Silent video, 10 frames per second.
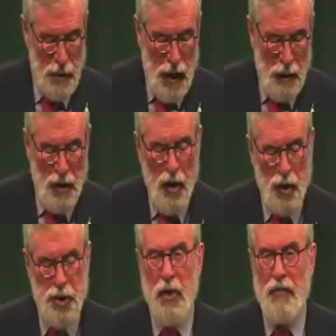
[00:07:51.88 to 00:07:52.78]
And we
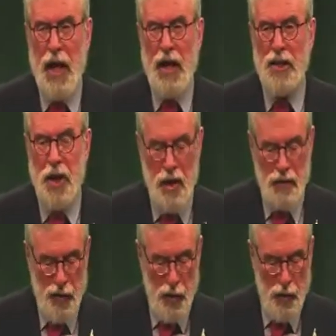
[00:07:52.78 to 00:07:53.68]
also revised our
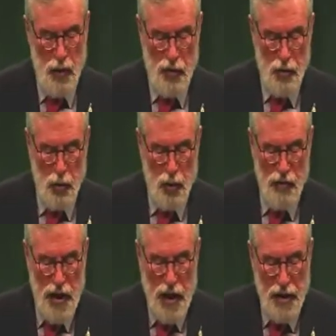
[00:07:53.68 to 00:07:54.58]
view of the role of
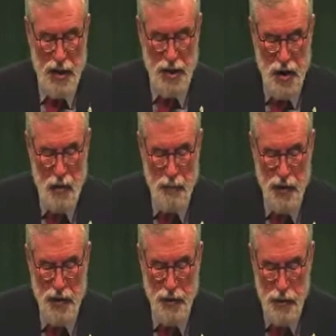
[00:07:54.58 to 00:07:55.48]
the Irish
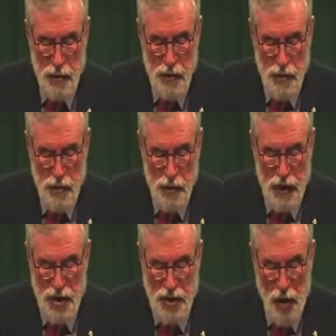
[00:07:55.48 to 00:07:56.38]
government. We
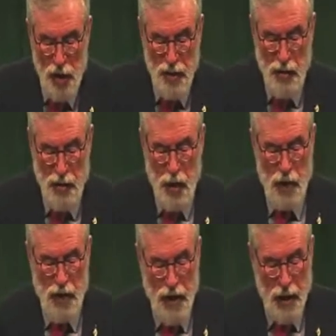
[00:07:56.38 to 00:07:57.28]
asserted that
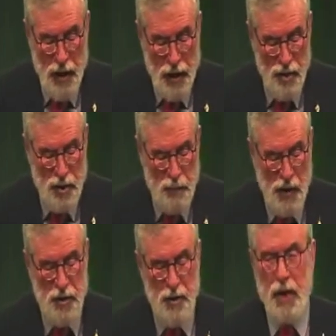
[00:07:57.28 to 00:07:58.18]
Dublin had a clear
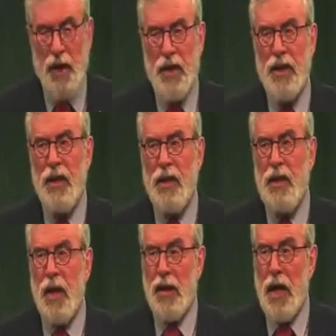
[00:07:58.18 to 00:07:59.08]
responsibility
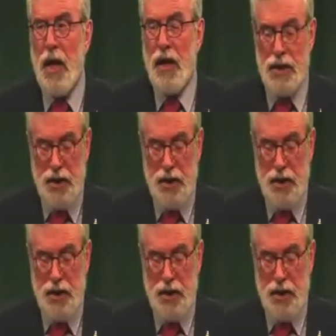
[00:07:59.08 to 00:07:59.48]
and an Irish